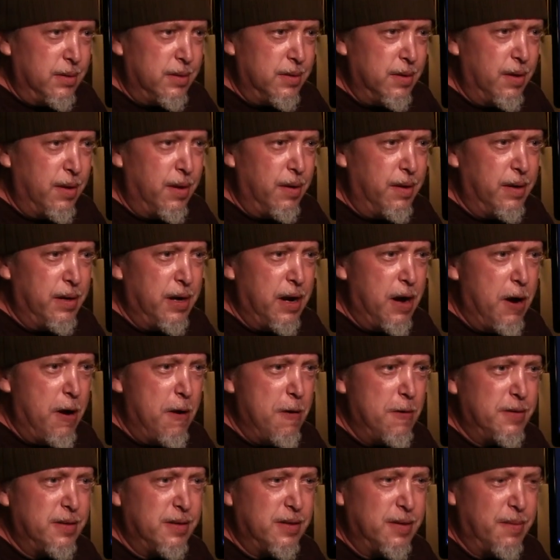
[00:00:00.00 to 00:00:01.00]
there you
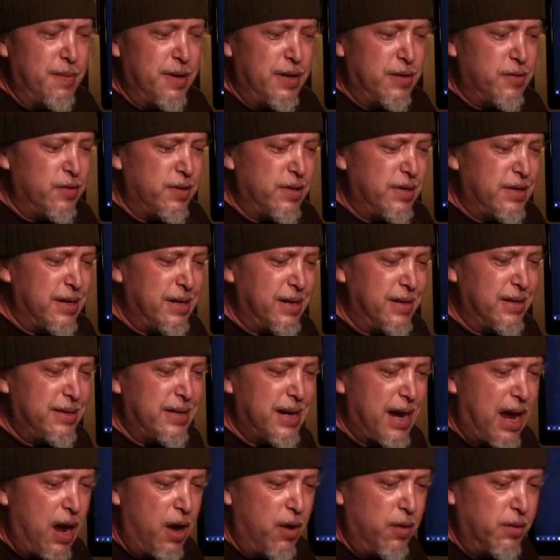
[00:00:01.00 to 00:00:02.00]
go. Some interesting
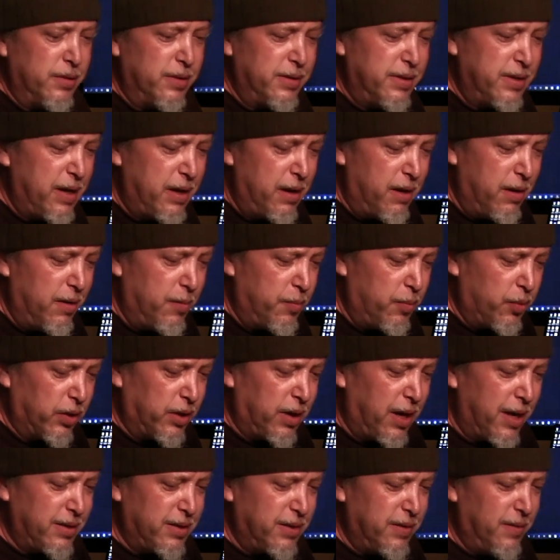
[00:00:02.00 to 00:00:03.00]
sounds there.
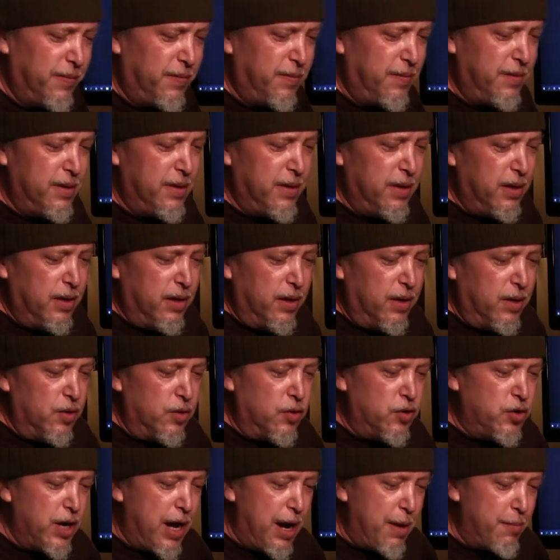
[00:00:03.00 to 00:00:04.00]
Percussive
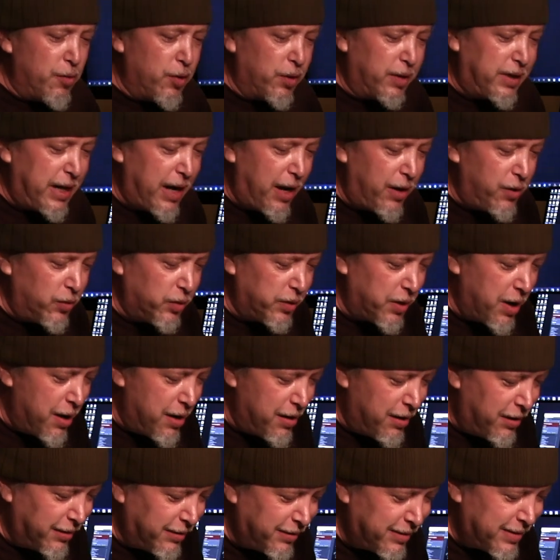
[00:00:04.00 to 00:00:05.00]
jammer kettle
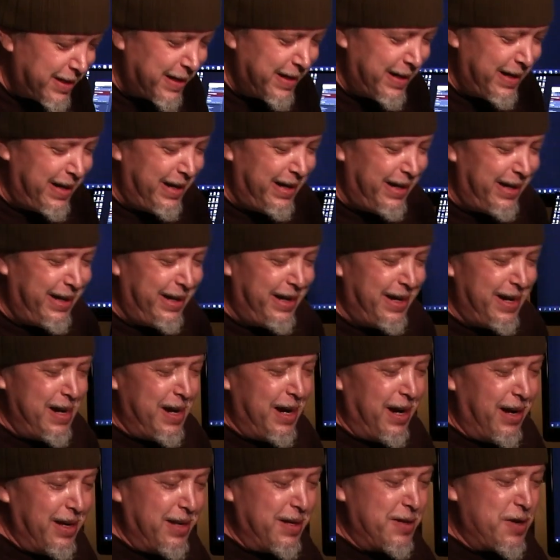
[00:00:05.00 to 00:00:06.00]
gongs. And
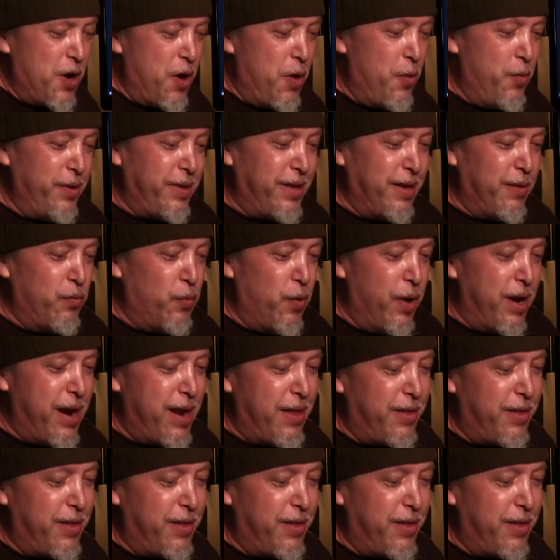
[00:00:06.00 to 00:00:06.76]
this is all within one